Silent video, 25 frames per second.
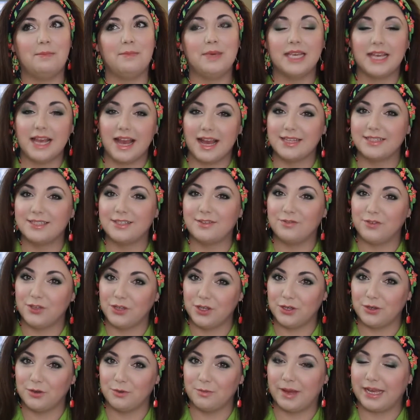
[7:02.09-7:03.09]
Because of
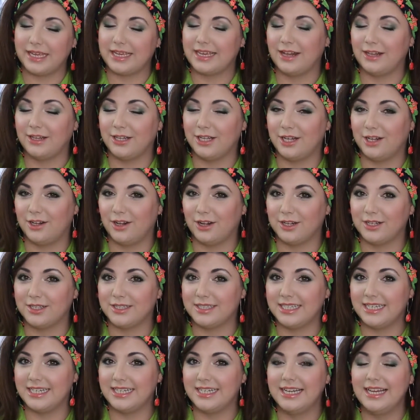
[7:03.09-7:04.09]
You by Kelly
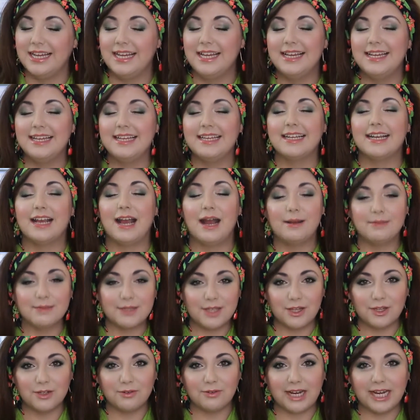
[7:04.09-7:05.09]
Clarkson,
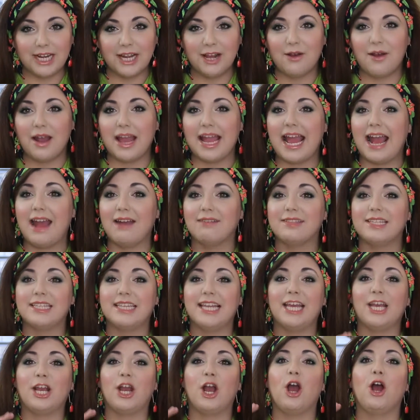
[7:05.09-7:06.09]
comes on the radio, I have to
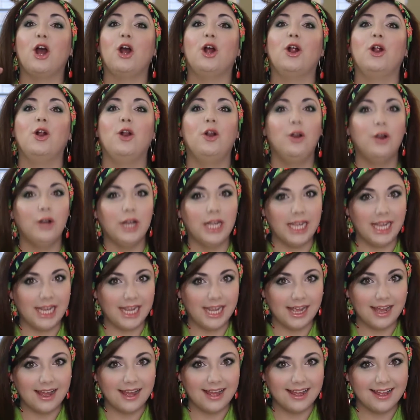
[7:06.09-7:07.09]
like
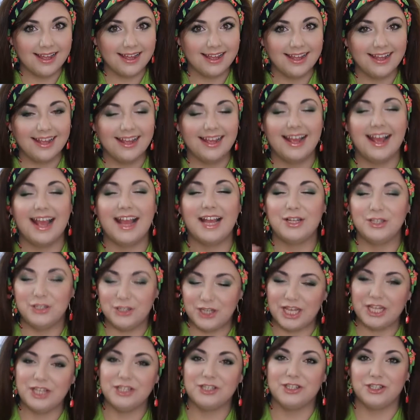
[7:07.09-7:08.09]
hurry and
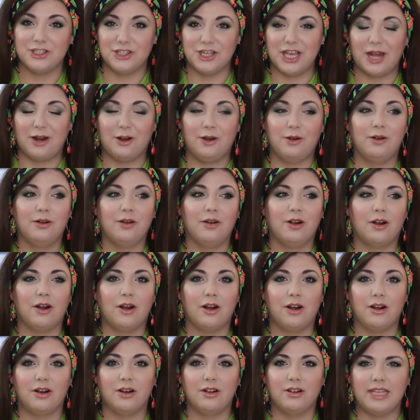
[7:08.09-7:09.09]
change the channel.
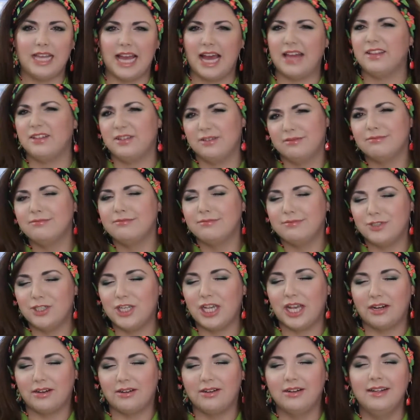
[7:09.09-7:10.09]
Or yeah, the
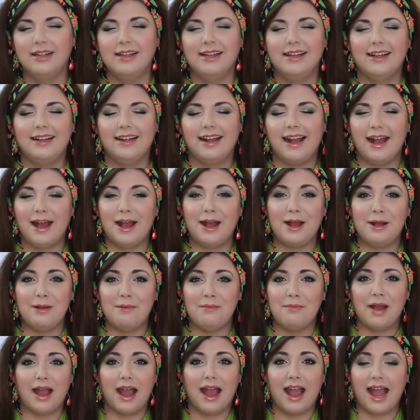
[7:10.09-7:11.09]
channel.
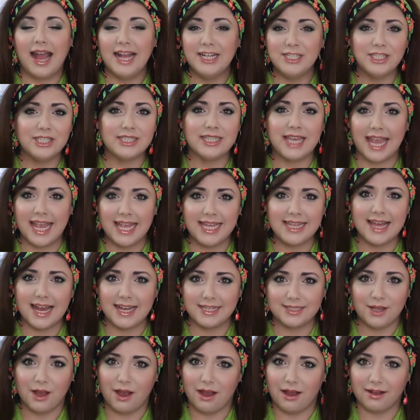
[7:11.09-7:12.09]
I just hate
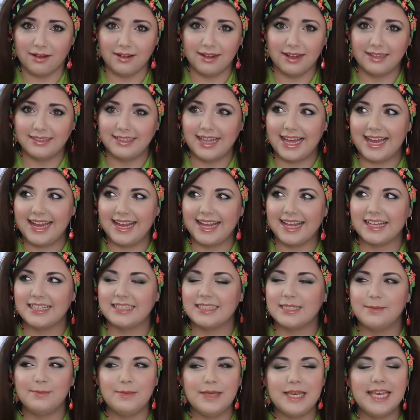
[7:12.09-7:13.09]
that song.
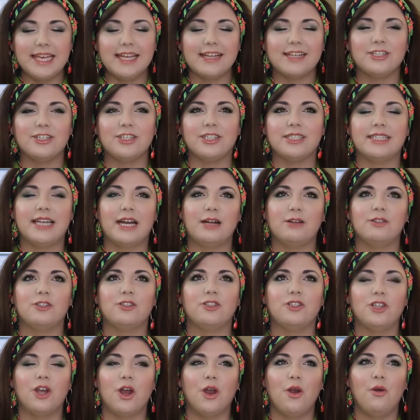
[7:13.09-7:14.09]
Like, to me, it just
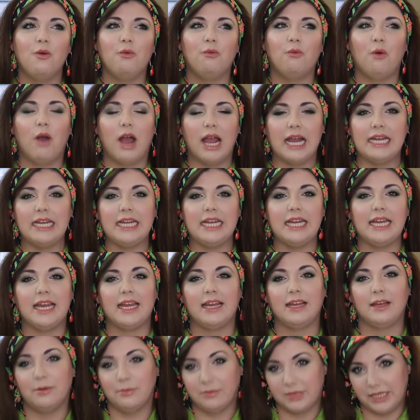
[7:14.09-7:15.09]
sounds so whiny
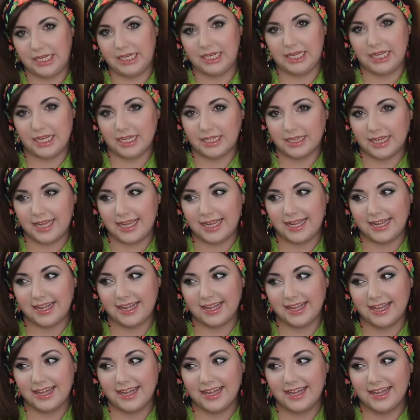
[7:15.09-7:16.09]
and complainy.
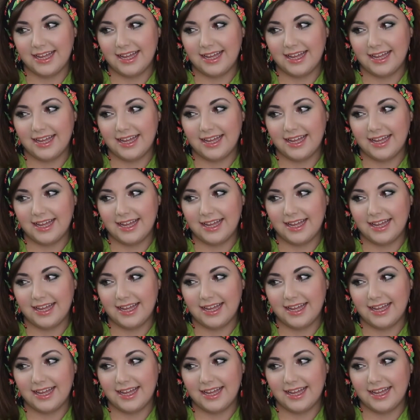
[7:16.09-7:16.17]
Like,